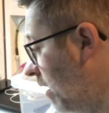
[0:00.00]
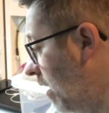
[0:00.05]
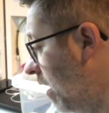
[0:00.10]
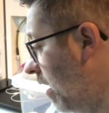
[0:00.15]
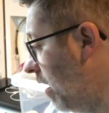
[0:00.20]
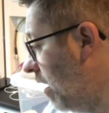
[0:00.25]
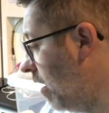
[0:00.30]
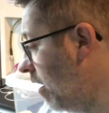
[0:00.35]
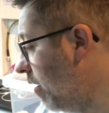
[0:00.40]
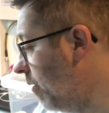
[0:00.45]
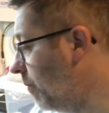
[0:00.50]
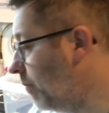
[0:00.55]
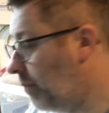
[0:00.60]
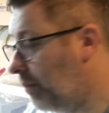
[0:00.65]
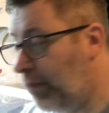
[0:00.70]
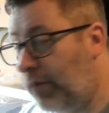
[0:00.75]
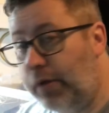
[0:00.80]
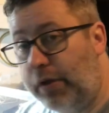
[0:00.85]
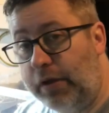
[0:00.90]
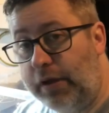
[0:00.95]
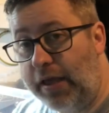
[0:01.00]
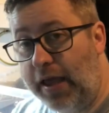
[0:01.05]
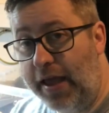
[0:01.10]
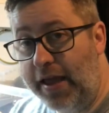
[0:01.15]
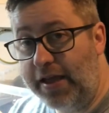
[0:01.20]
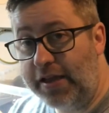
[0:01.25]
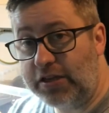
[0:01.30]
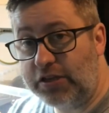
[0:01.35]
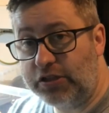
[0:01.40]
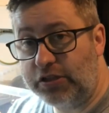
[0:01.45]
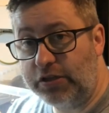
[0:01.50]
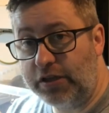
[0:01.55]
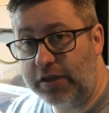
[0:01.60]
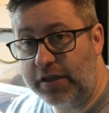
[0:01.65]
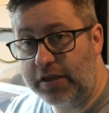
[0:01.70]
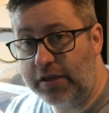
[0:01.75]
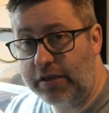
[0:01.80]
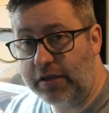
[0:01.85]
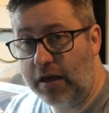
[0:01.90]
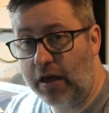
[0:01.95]
kits,
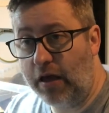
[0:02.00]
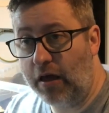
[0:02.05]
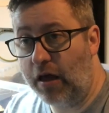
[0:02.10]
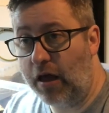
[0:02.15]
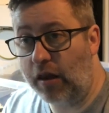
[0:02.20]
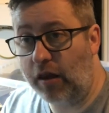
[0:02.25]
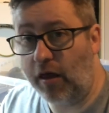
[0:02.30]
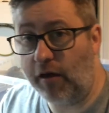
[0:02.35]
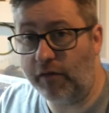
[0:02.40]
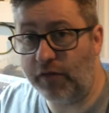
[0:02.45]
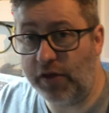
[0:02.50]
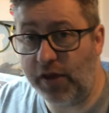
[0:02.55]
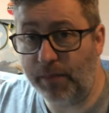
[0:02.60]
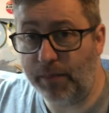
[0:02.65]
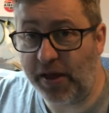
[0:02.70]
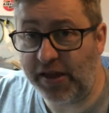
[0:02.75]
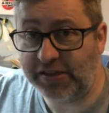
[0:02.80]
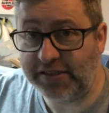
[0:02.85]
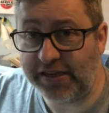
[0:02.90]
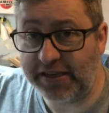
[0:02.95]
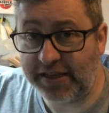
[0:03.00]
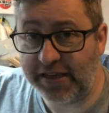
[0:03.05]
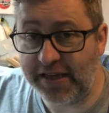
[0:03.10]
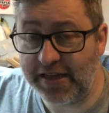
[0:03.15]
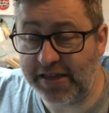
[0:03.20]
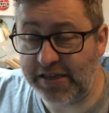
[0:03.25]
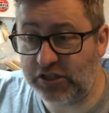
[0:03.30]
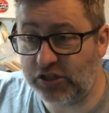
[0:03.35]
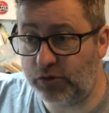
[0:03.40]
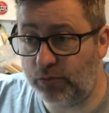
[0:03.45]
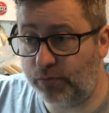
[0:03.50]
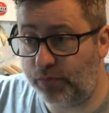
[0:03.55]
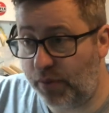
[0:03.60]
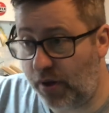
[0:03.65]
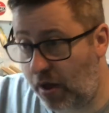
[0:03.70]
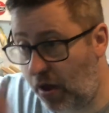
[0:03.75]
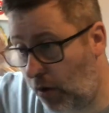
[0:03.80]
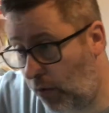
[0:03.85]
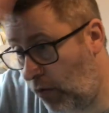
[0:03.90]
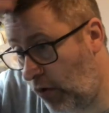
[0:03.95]
a lot of the Amati kits, some
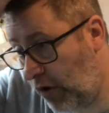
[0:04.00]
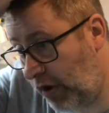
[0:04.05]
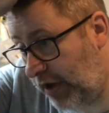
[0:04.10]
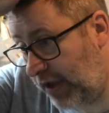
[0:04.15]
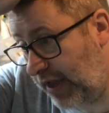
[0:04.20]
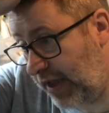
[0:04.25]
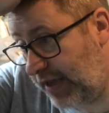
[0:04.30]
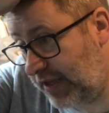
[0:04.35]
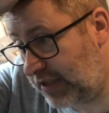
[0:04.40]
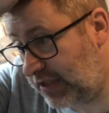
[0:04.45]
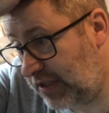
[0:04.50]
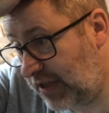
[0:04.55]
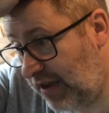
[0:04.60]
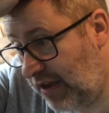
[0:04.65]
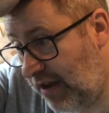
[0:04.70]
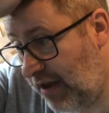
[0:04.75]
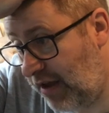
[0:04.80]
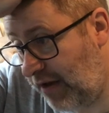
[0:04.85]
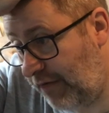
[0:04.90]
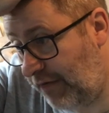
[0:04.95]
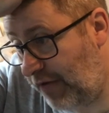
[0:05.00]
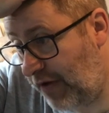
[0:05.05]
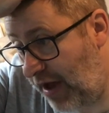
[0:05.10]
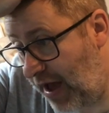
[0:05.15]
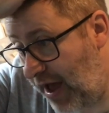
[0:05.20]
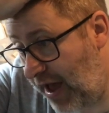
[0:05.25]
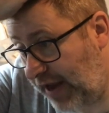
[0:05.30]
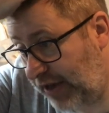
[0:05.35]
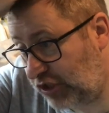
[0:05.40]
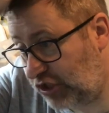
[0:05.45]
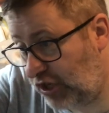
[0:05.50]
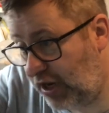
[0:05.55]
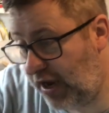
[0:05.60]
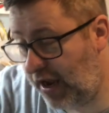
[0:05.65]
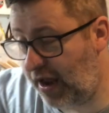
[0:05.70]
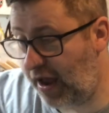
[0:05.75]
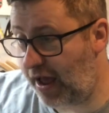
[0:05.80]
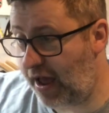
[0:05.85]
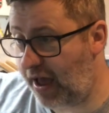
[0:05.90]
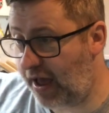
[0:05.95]
part work kits for
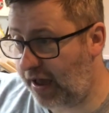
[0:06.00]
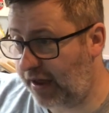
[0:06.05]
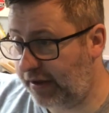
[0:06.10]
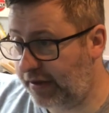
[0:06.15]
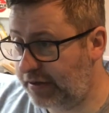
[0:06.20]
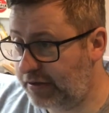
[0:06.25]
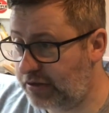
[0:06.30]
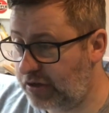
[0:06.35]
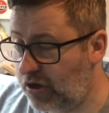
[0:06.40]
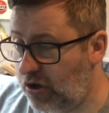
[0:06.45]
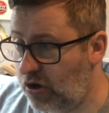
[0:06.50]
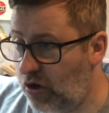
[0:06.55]
Hatchet, and